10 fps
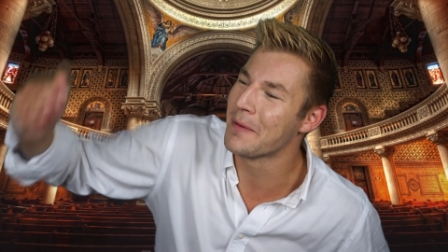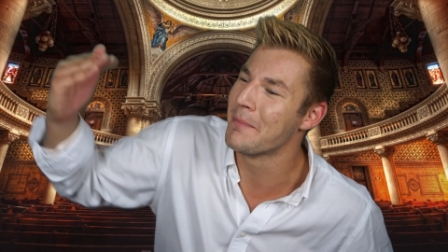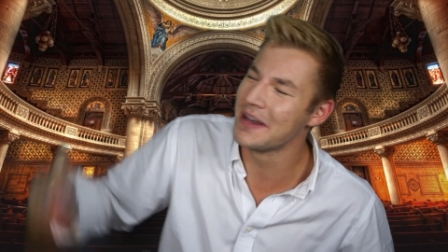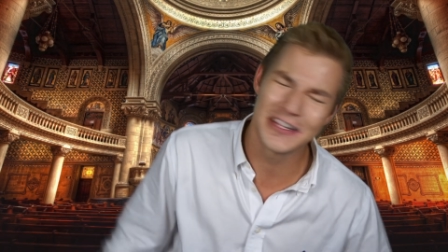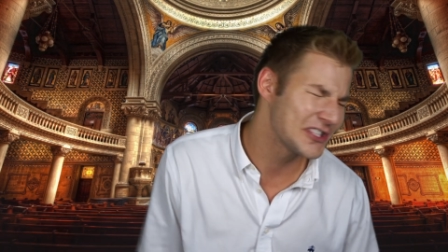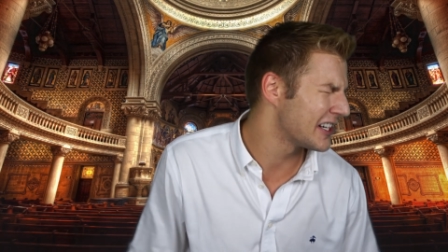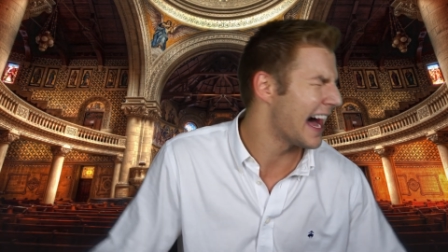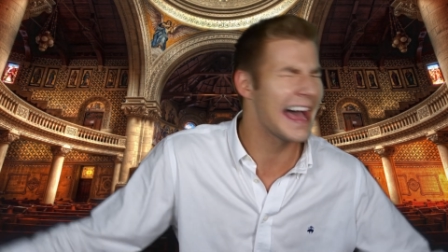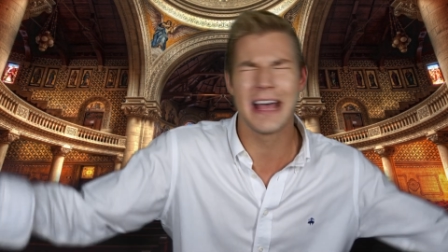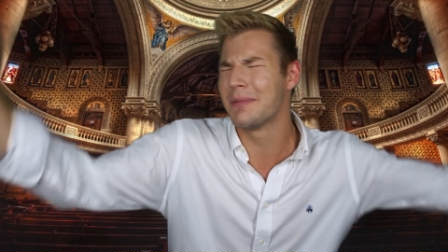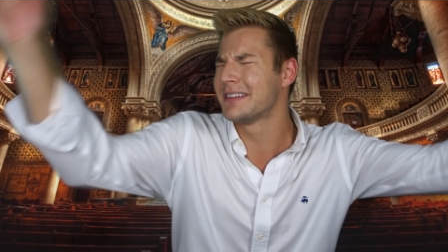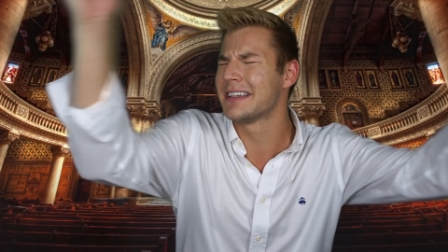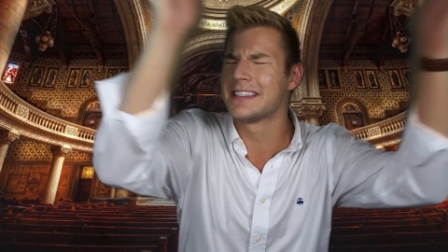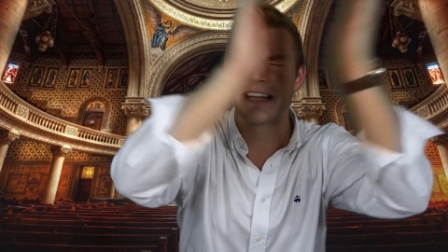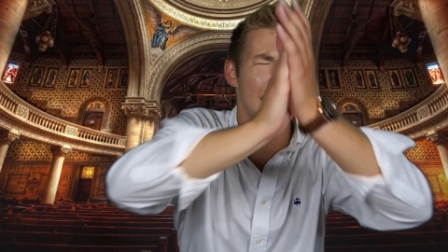the ministry. I am a
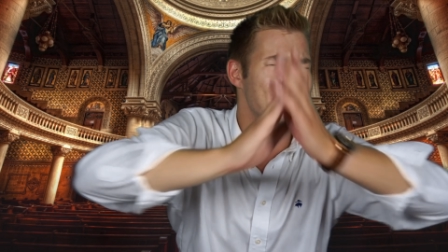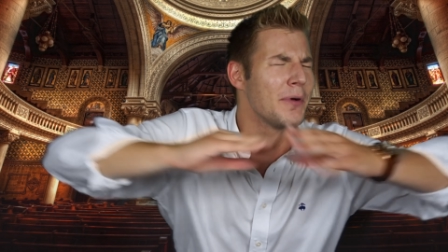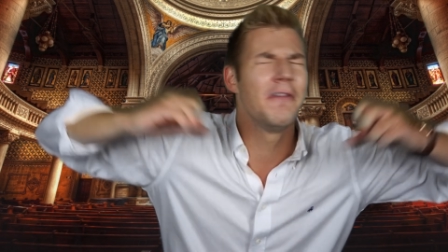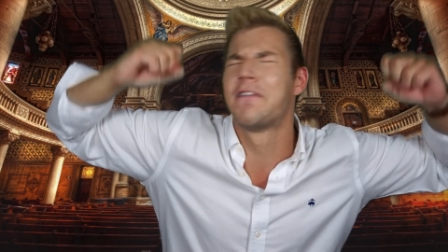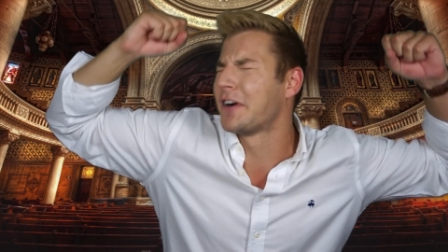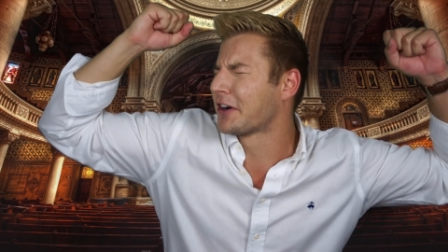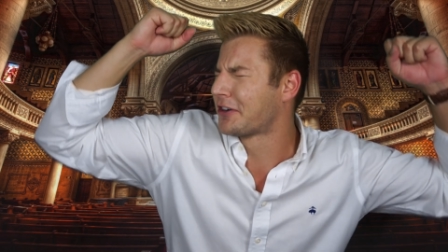disciple for